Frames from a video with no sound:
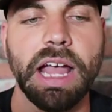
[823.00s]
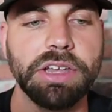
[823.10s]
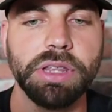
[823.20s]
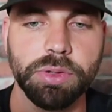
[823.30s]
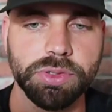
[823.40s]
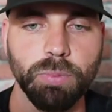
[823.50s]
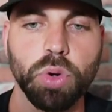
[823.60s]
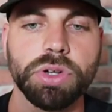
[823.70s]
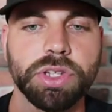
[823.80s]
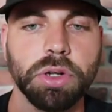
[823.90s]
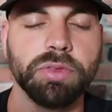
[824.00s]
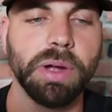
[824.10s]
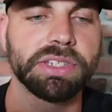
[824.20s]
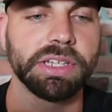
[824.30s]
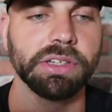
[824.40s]
I knew that was more so of
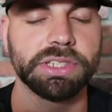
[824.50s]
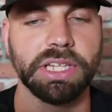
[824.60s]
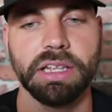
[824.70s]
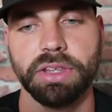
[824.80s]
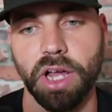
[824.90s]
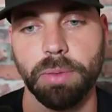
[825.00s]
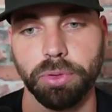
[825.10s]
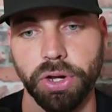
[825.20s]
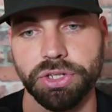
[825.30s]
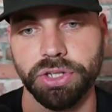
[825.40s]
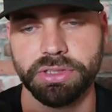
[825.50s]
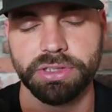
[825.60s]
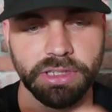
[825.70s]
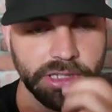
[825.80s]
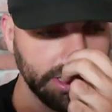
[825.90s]
my skill set than operations,